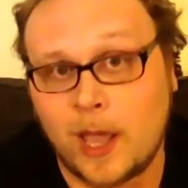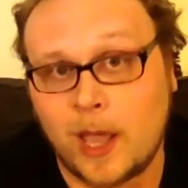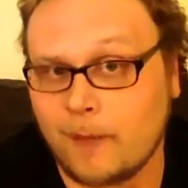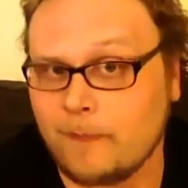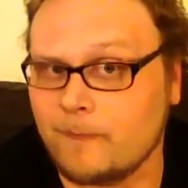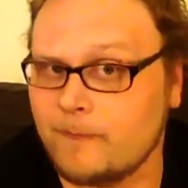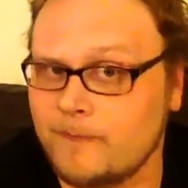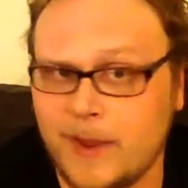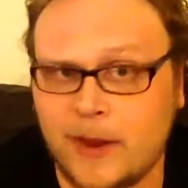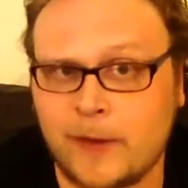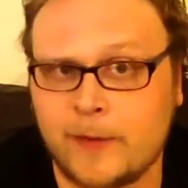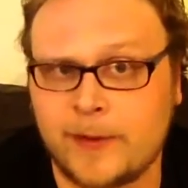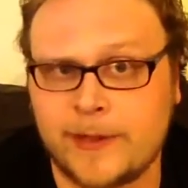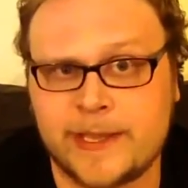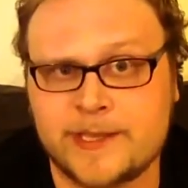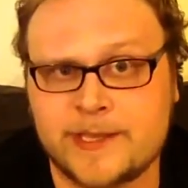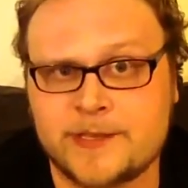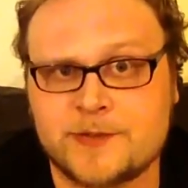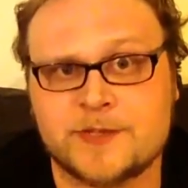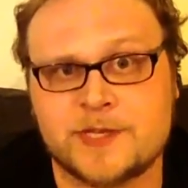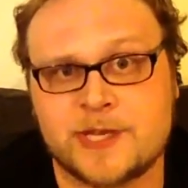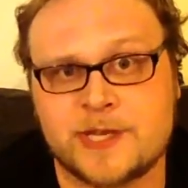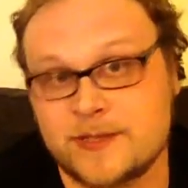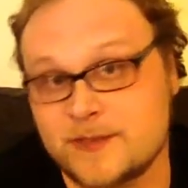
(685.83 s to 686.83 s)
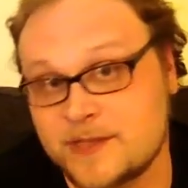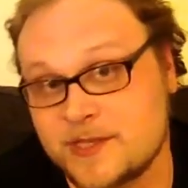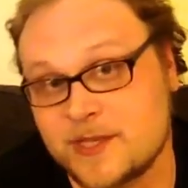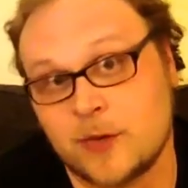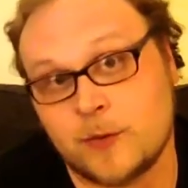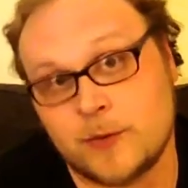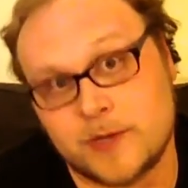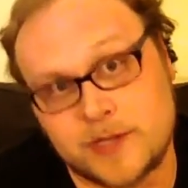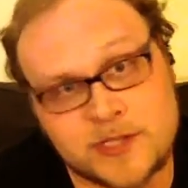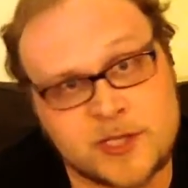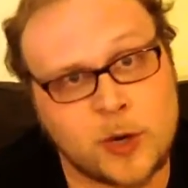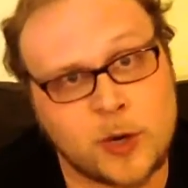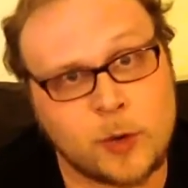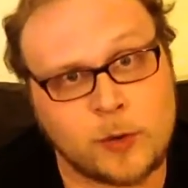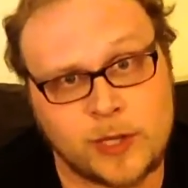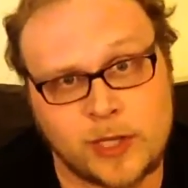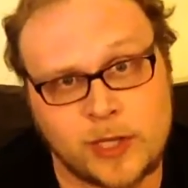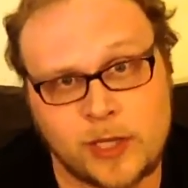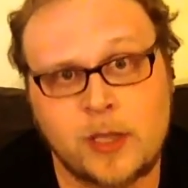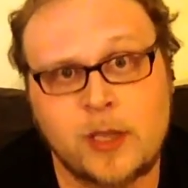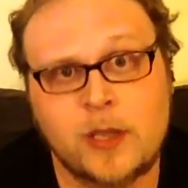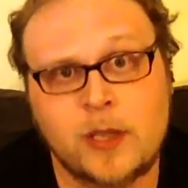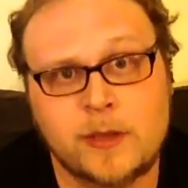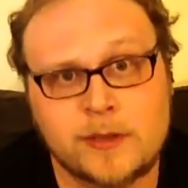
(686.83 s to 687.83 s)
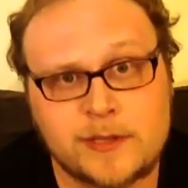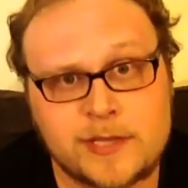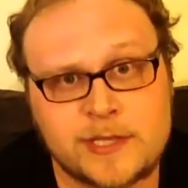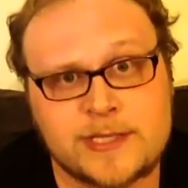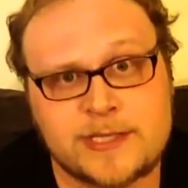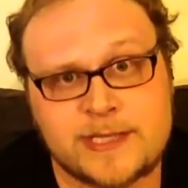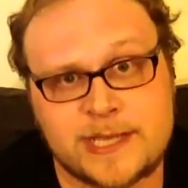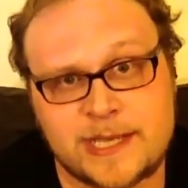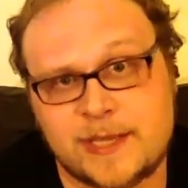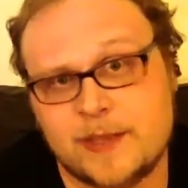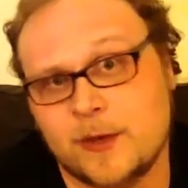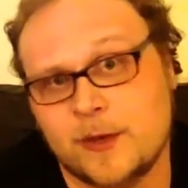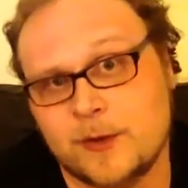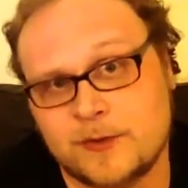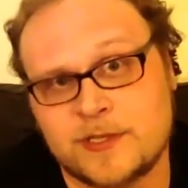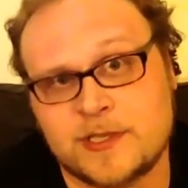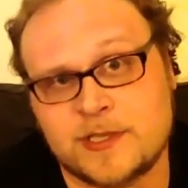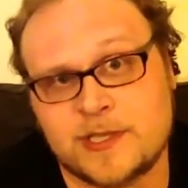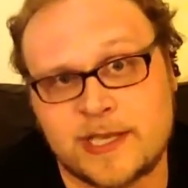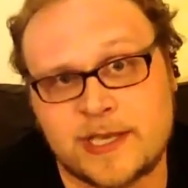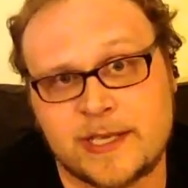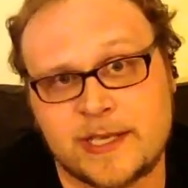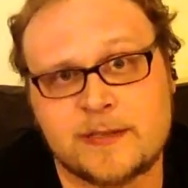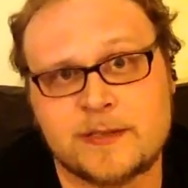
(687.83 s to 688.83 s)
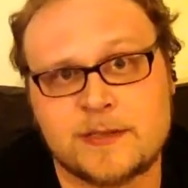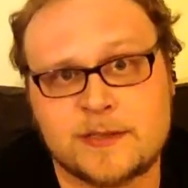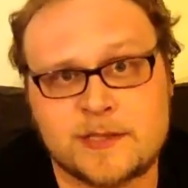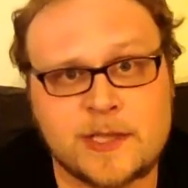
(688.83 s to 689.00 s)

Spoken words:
I'm very interested, and so is Tony, to see those things.